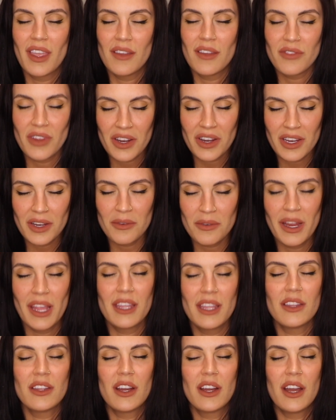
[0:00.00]
very
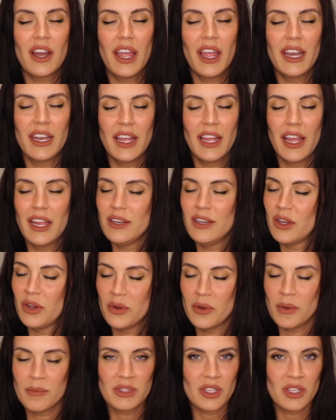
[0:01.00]
irregular, and I
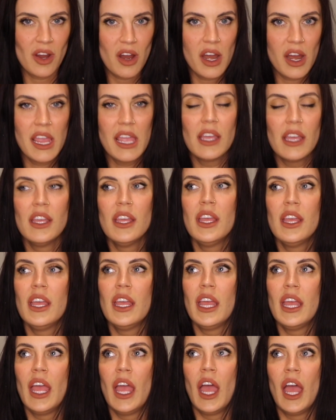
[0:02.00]
know, I'm sorry.
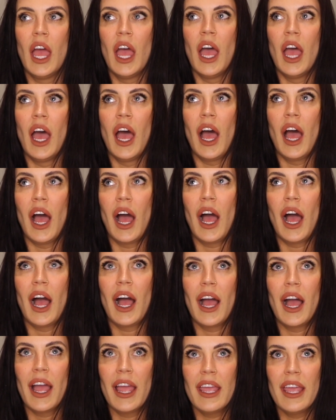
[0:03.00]

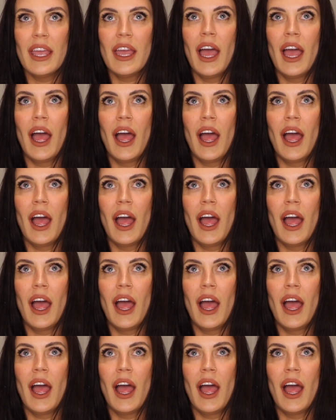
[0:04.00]
I